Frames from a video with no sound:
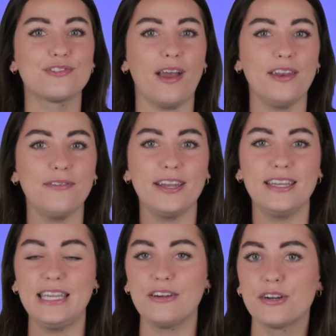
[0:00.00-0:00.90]
try to write
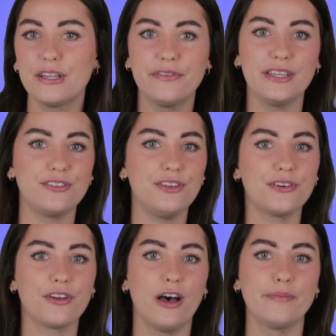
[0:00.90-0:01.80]
a narrative into
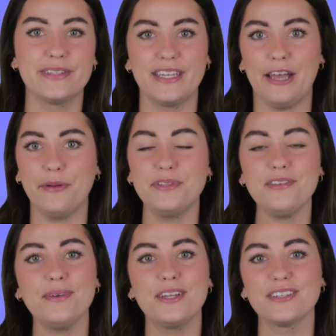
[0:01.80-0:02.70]
your comms that helps
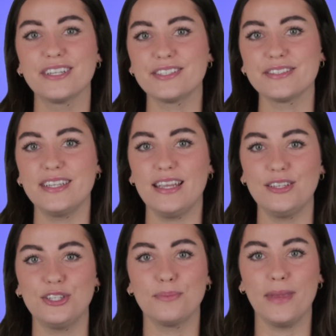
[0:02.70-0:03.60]
the reader
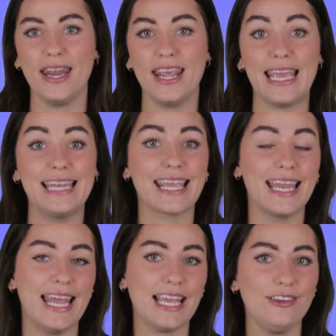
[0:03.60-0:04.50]
understand your meaning and
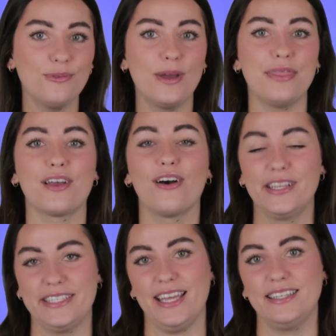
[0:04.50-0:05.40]
connect with the
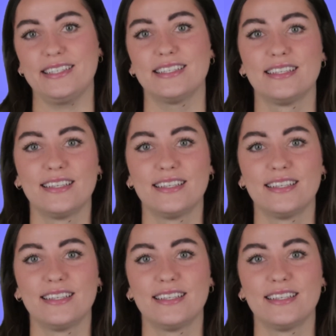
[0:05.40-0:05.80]
content.